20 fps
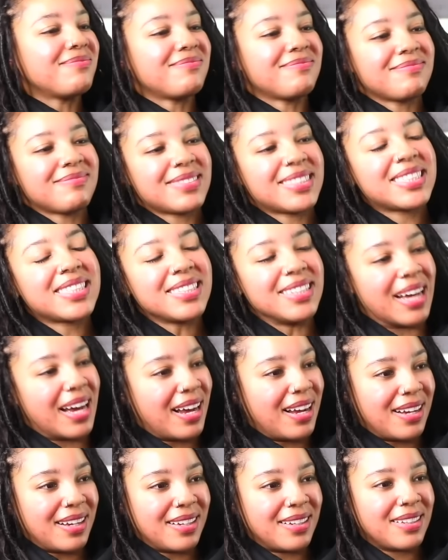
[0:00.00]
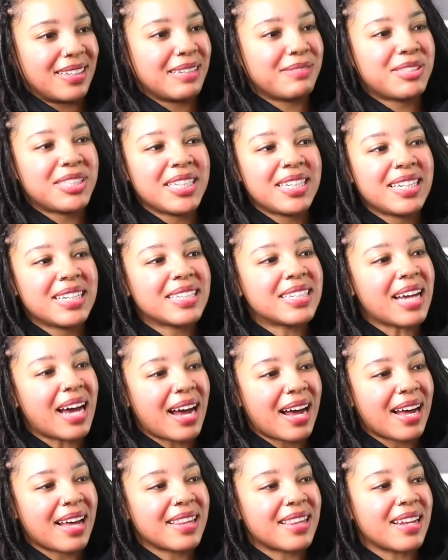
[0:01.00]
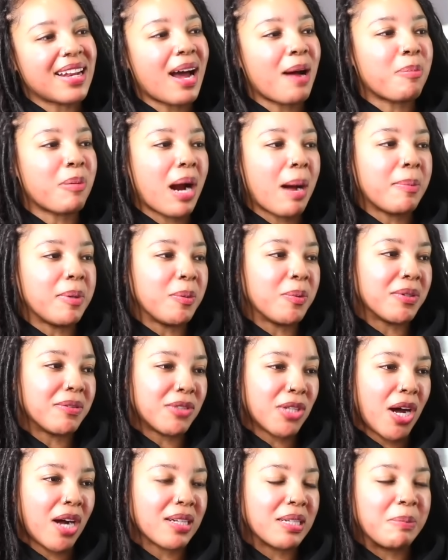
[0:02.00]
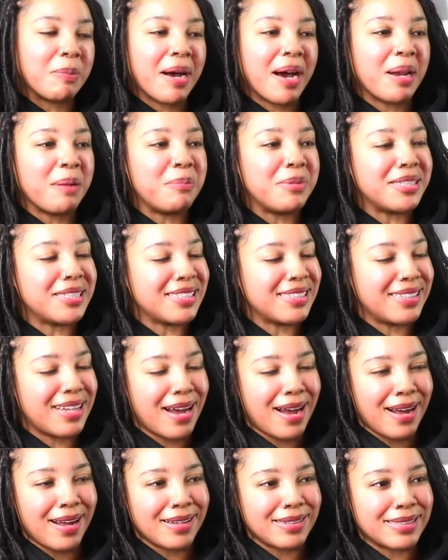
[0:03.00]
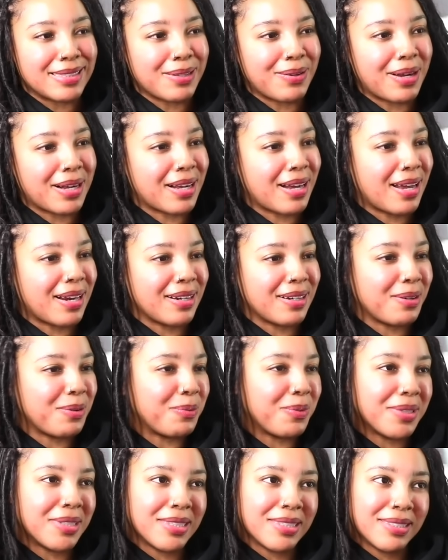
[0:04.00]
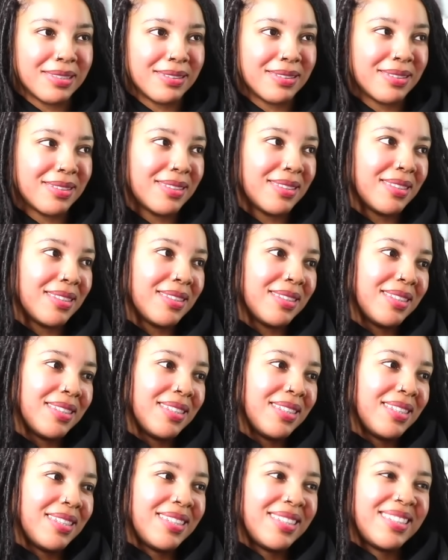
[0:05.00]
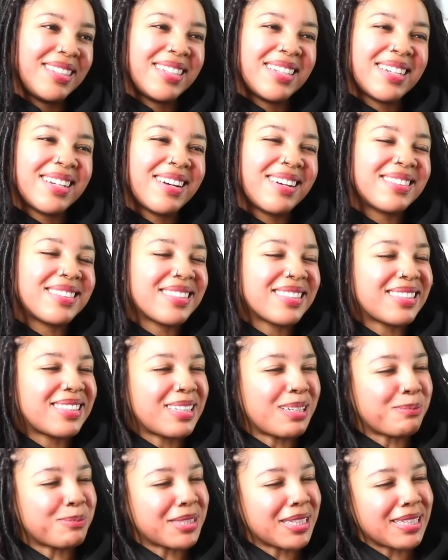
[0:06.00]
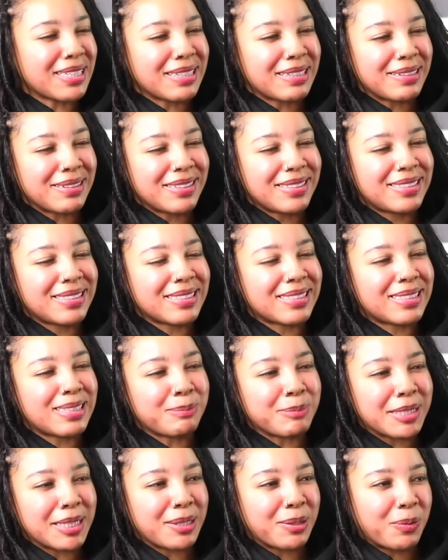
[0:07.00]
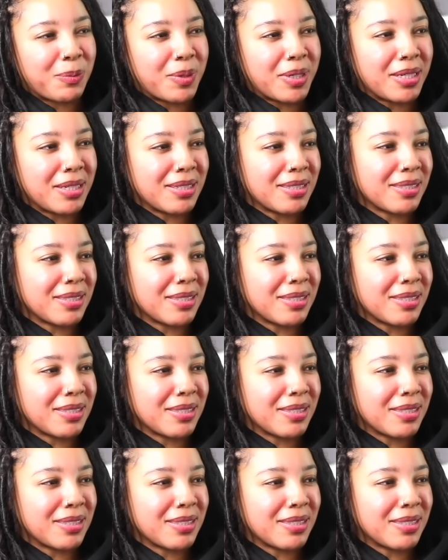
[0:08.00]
She died. If she didn't die, then I probably would have talked about it, but she died, so I kind of don't want to. You know, it just seems a little weird.